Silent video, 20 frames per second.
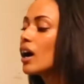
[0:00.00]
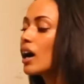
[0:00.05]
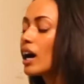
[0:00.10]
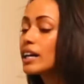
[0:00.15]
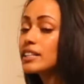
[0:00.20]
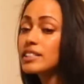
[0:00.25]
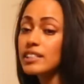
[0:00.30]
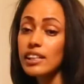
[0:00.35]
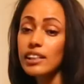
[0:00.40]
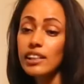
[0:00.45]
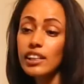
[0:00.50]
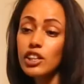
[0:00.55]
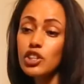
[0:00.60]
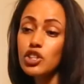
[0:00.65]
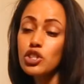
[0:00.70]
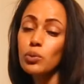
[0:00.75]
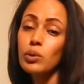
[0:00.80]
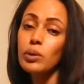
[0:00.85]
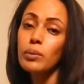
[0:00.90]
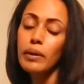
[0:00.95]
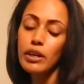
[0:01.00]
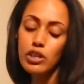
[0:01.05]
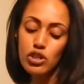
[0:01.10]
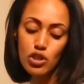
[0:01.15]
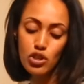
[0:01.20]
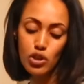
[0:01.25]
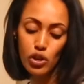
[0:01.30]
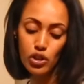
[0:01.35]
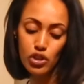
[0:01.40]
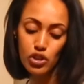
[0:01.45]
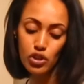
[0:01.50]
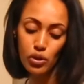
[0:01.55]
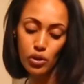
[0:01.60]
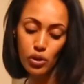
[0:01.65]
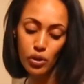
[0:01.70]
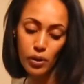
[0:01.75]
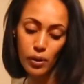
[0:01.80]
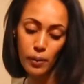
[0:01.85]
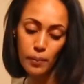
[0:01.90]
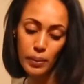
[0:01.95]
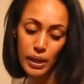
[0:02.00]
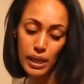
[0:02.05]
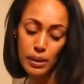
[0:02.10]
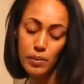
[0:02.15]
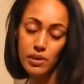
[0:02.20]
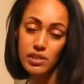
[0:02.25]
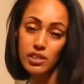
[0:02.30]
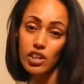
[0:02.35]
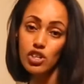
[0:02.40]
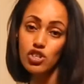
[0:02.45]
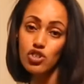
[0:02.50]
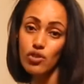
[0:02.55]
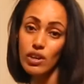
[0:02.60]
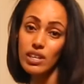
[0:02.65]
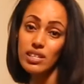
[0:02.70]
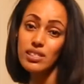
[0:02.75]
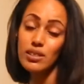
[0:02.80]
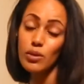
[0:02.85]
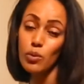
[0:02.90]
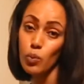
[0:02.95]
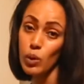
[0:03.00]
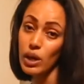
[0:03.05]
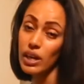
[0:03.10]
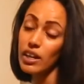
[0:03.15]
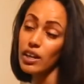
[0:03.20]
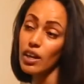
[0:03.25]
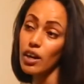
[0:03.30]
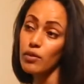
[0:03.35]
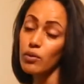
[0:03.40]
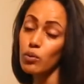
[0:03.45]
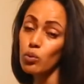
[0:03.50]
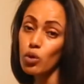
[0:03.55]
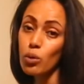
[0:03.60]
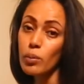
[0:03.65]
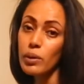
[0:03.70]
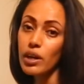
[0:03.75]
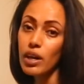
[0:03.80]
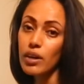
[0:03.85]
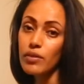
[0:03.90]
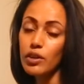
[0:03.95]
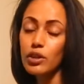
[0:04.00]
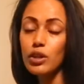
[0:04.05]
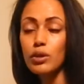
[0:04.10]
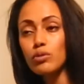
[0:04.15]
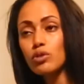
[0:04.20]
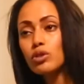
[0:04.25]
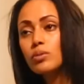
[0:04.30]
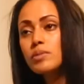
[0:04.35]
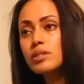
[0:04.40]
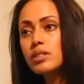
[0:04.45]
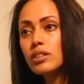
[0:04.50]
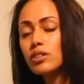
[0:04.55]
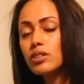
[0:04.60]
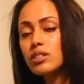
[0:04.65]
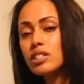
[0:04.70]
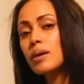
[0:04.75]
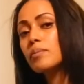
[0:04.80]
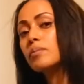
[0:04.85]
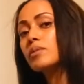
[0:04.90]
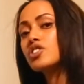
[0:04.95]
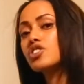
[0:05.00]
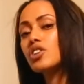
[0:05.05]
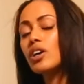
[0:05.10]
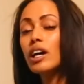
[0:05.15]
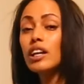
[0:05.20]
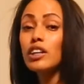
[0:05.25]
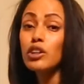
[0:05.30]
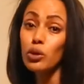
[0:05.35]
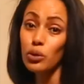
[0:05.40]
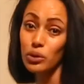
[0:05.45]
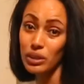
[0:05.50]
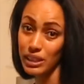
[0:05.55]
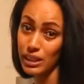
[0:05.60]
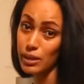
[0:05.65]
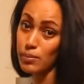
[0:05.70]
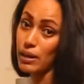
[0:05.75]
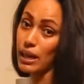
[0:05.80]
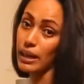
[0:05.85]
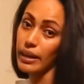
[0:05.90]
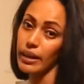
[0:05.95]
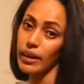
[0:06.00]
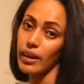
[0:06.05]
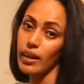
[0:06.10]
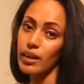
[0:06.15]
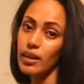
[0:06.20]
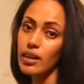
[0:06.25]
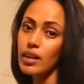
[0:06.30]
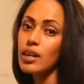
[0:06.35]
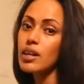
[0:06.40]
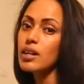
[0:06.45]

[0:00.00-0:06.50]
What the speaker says: Ideally, you just want to make sure your babies are dressed well enough, warm enough, and the room's a good temperature, and not need a blanket